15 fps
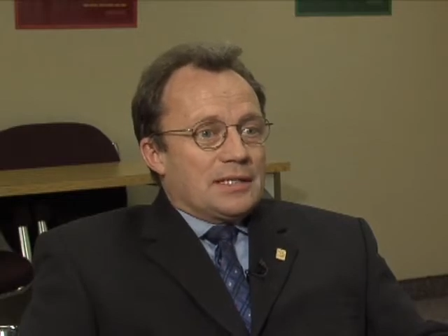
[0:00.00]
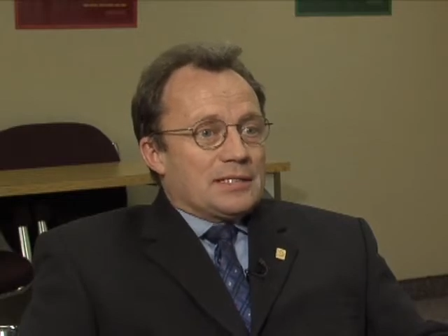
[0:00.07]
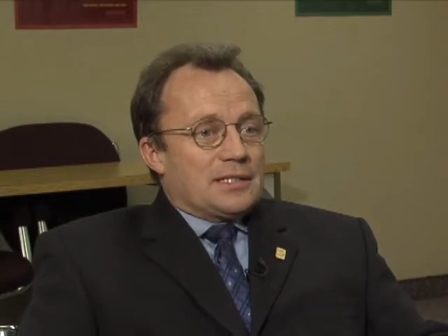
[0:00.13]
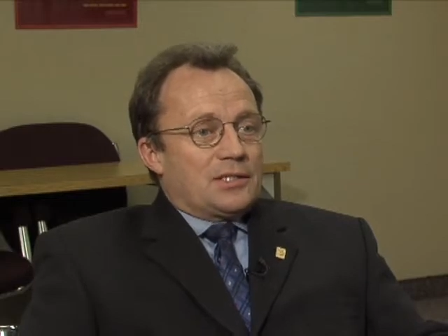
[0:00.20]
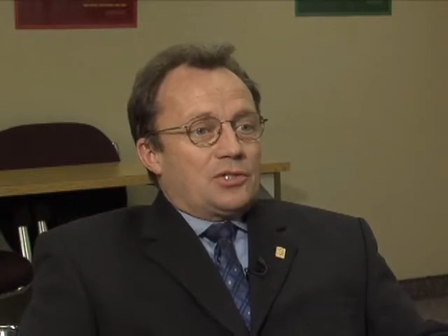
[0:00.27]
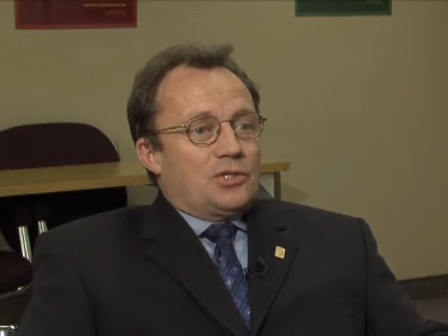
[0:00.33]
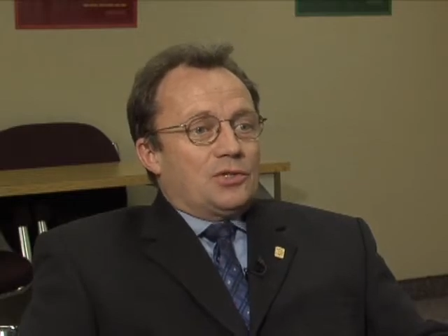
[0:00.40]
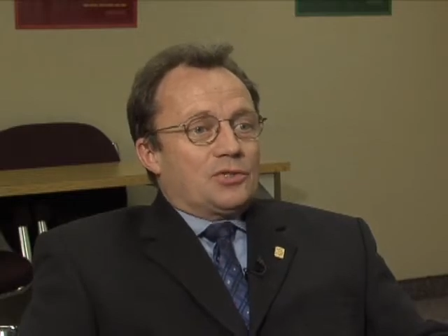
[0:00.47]

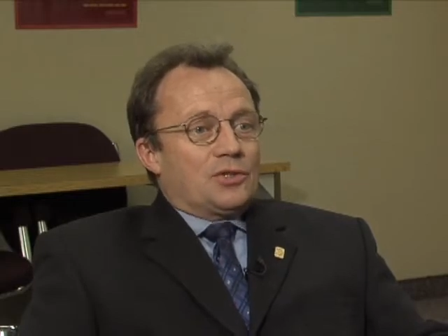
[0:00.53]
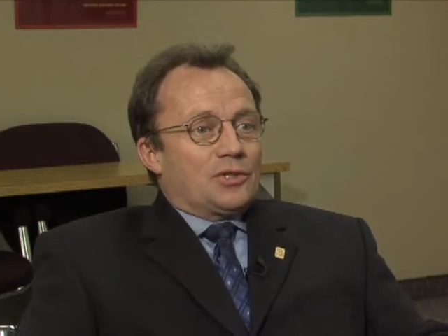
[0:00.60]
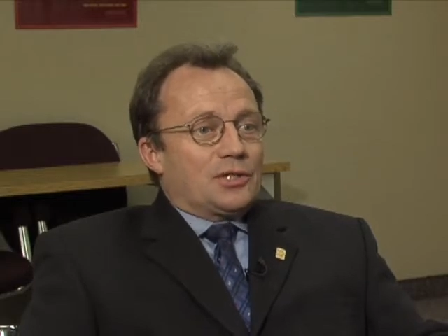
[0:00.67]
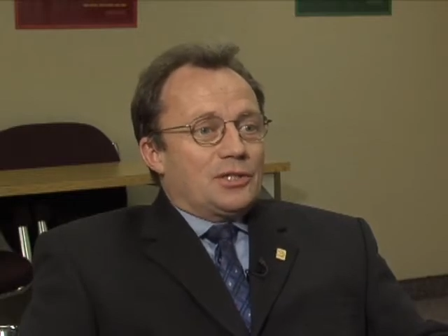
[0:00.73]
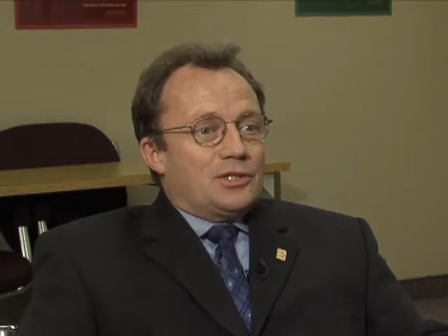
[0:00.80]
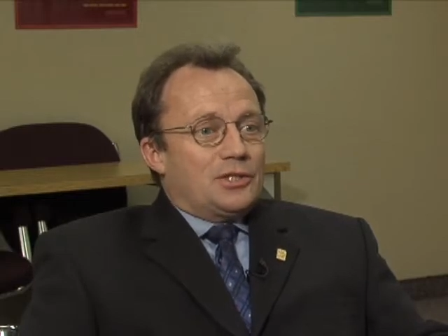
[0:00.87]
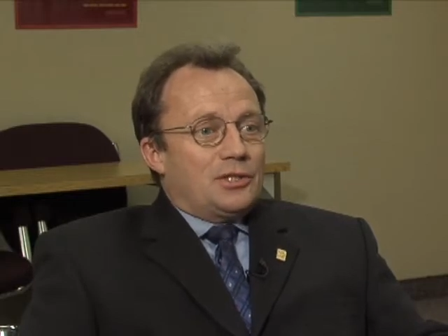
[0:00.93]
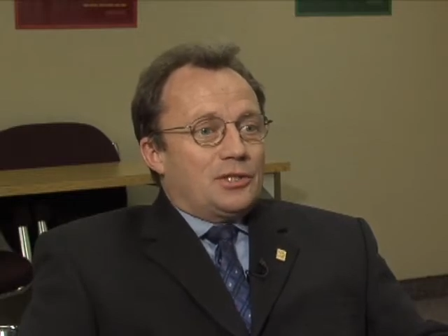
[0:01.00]
6 years on the
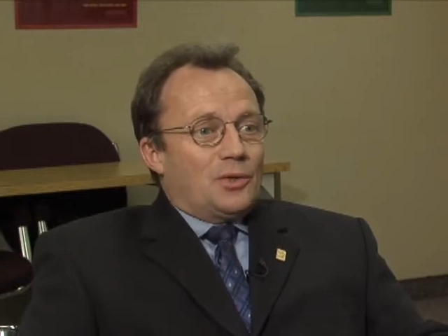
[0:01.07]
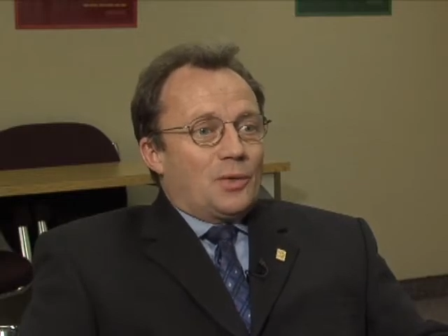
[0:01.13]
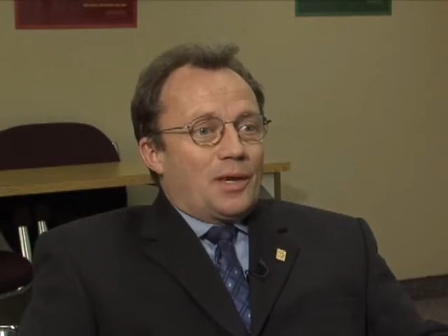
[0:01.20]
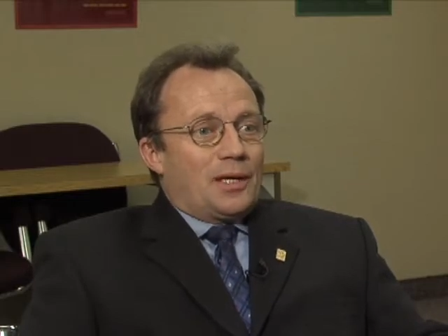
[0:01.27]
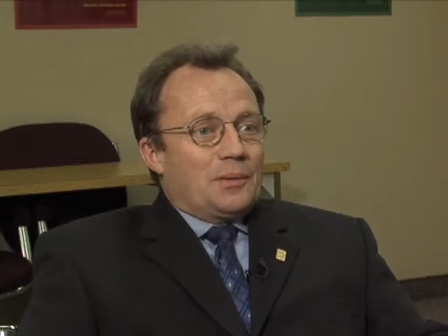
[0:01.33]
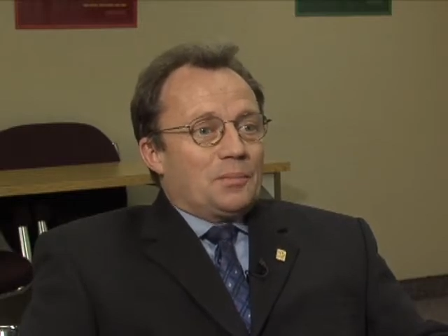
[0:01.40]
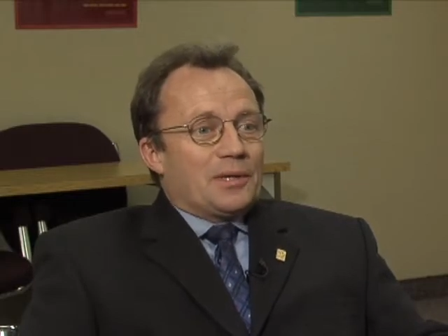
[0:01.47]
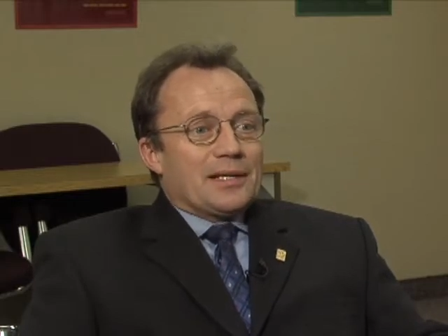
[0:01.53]
continuing
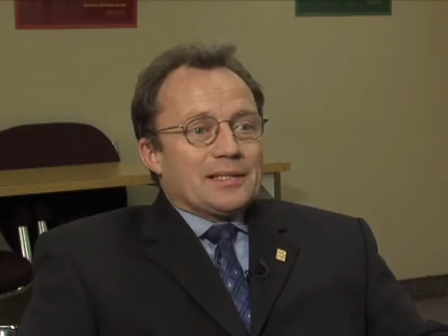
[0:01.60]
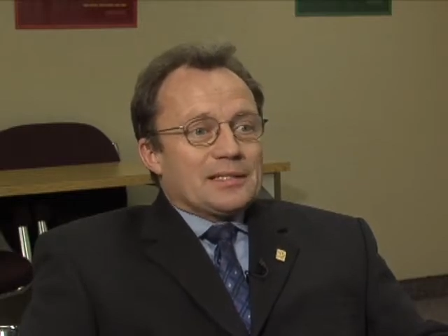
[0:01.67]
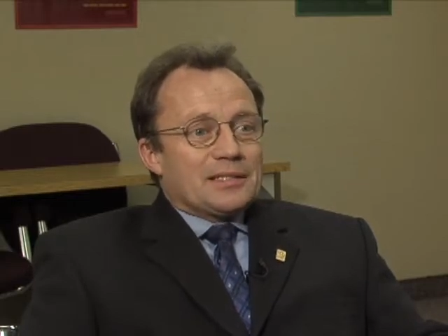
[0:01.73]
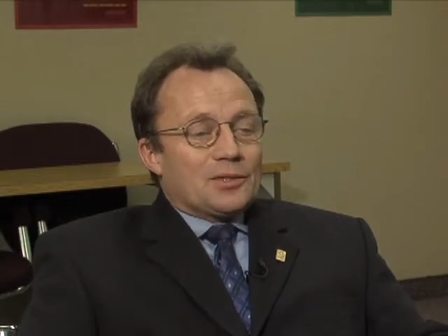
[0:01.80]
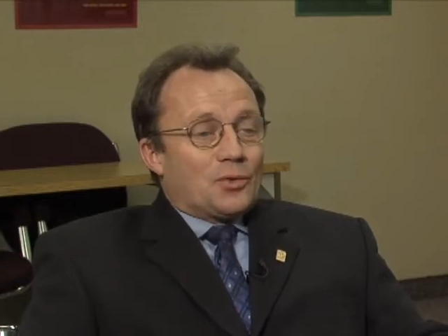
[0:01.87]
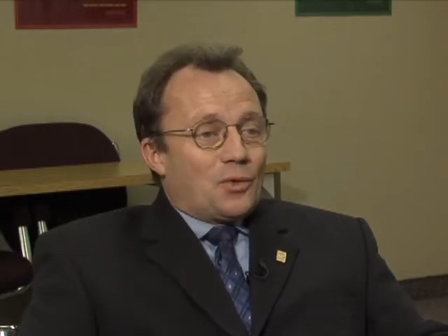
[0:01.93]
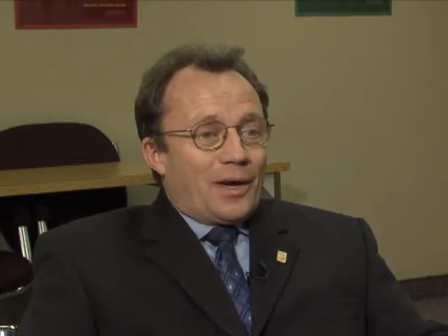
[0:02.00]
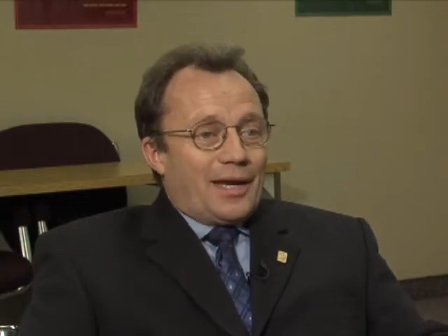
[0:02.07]
ed, but it's
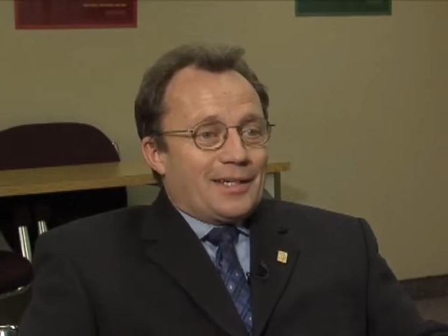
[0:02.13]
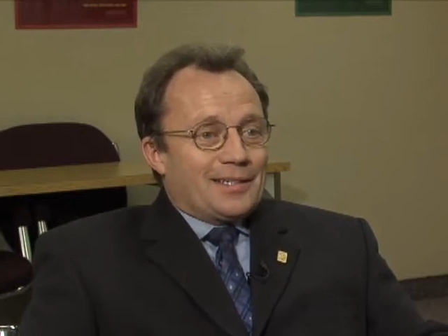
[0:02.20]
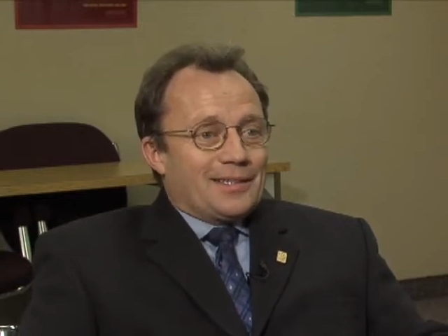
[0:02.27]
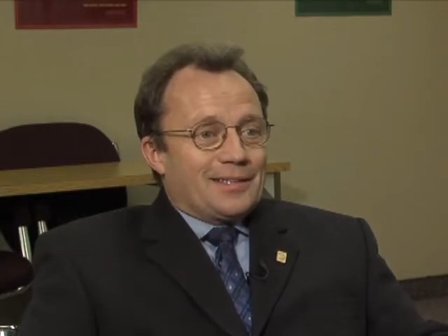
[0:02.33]
great.